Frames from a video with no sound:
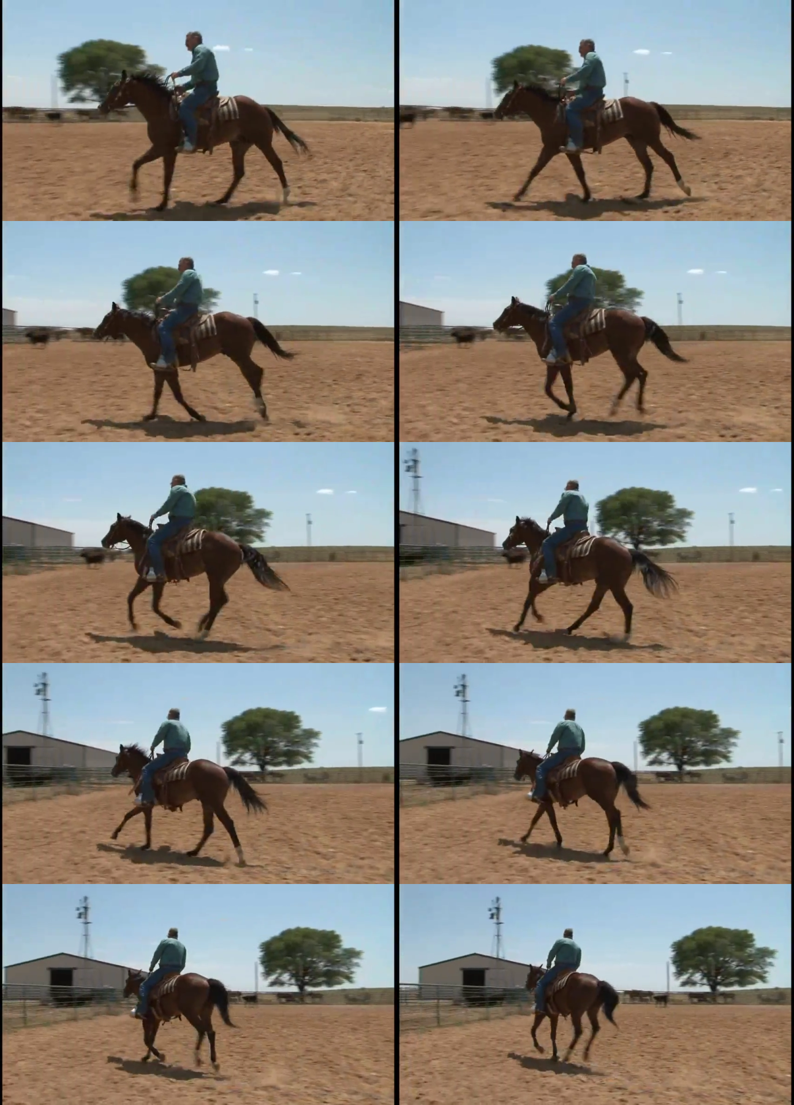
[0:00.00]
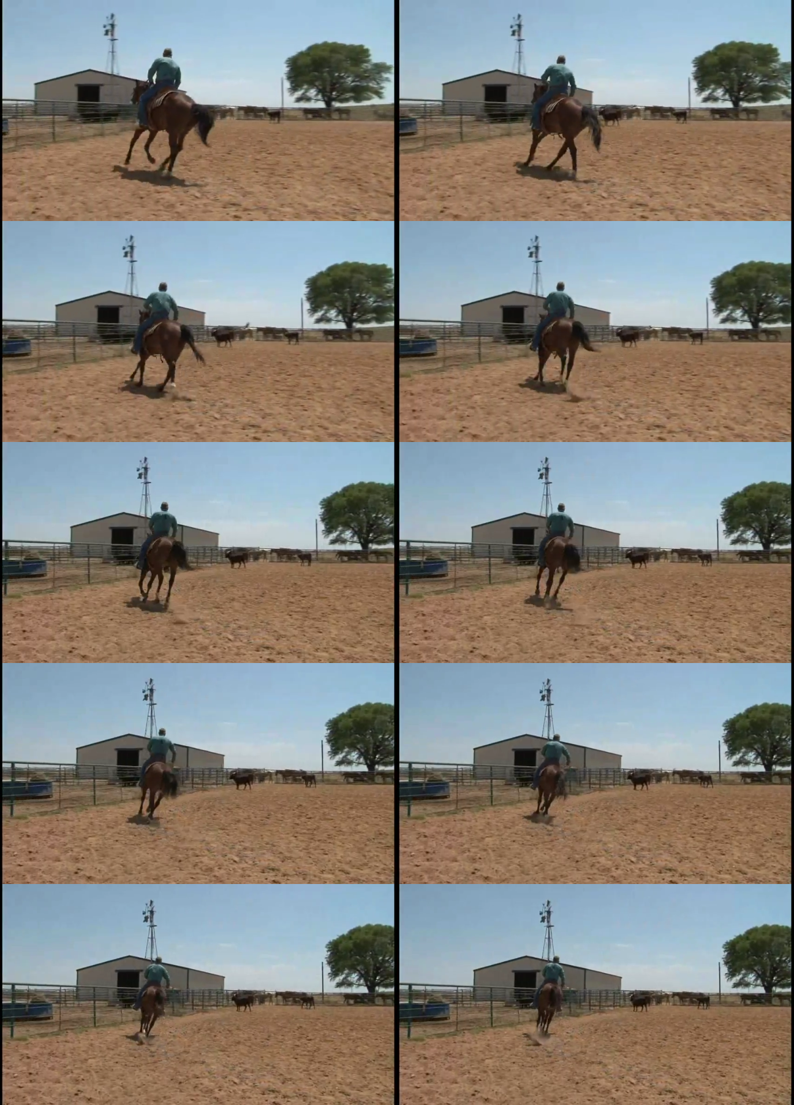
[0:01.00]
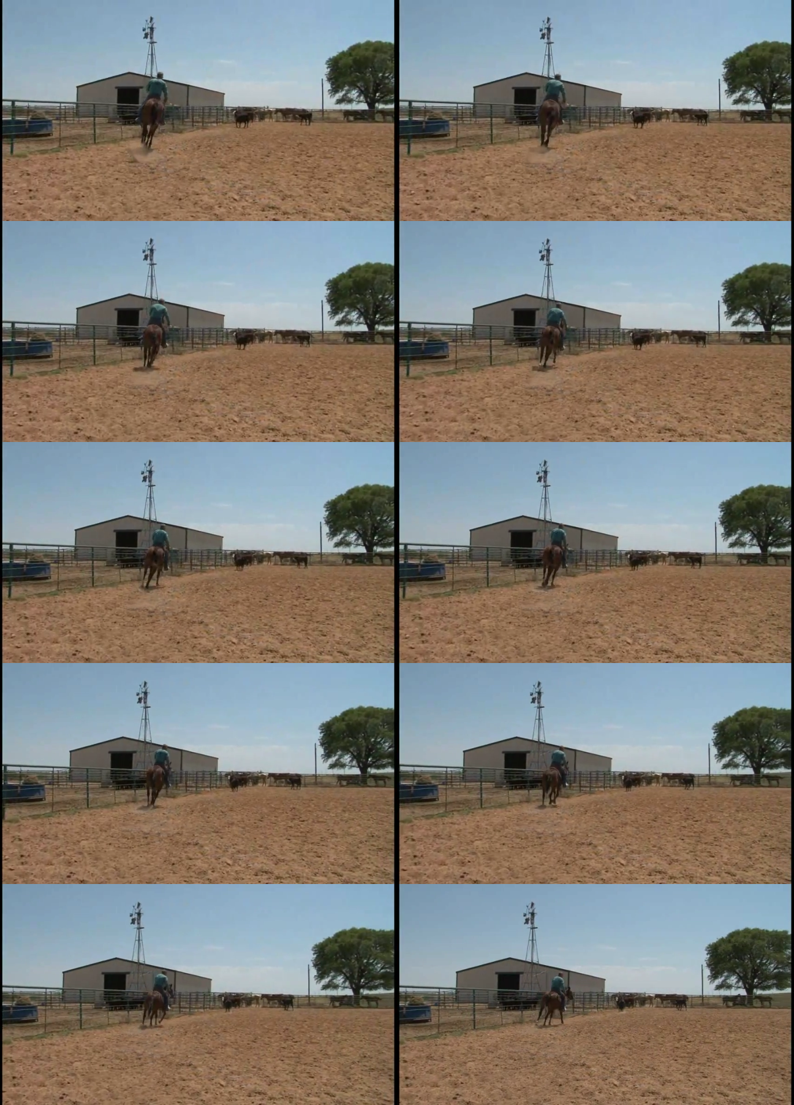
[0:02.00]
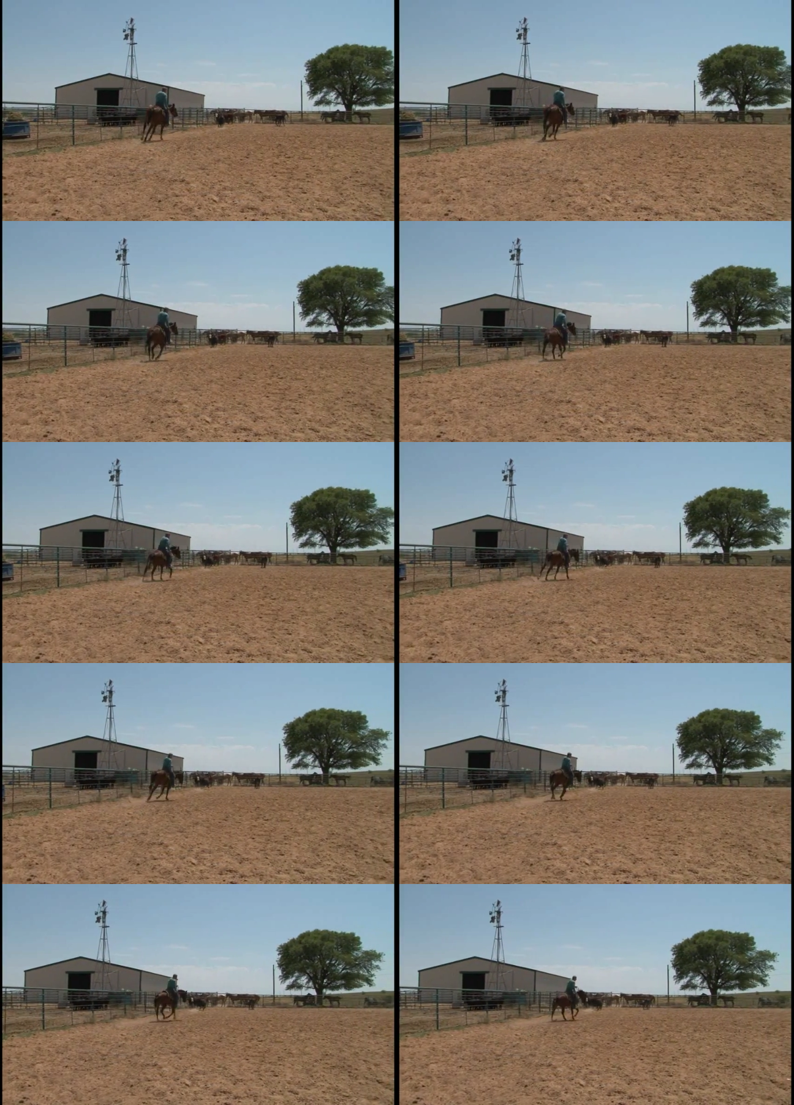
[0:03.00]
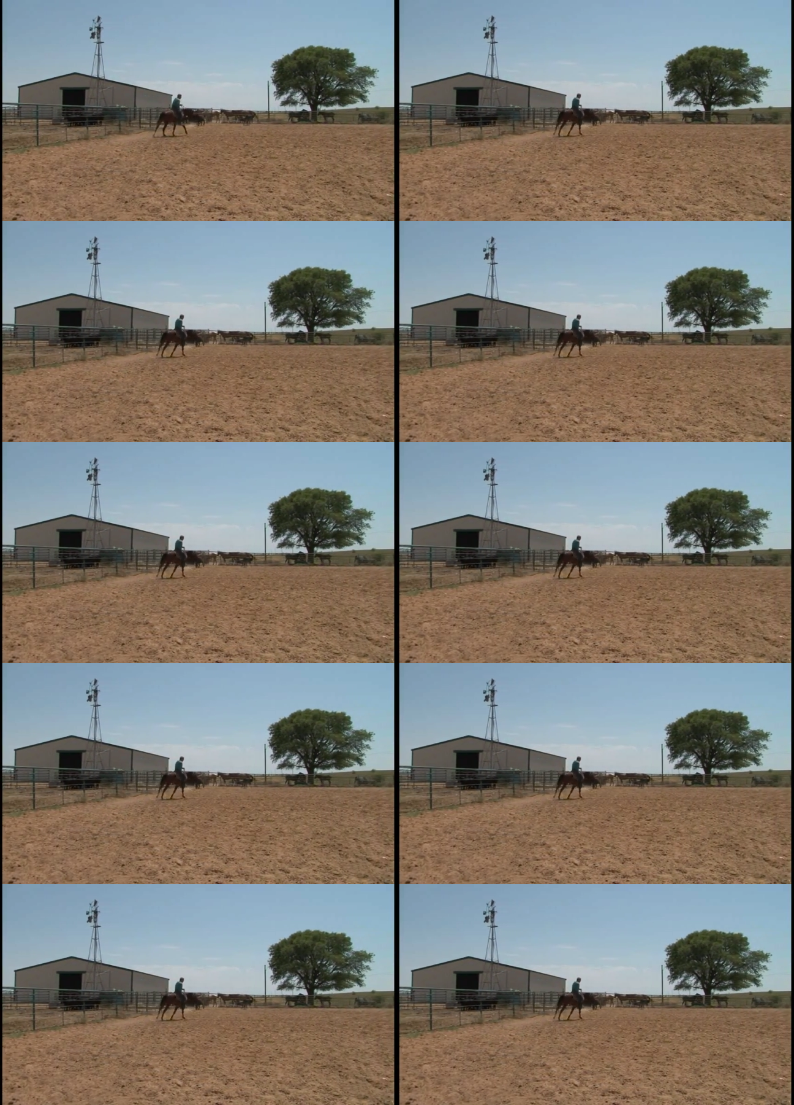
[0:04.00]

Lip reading: No face is visible, so there are no lips to read.